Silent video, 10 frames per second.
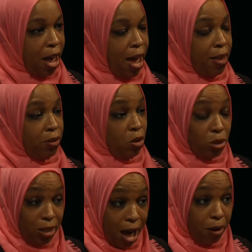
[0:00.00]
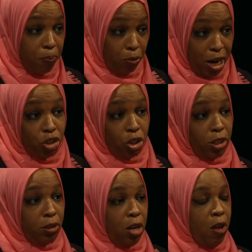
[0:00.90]
and there was a lot of
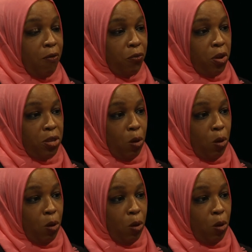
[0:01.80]
pressure for the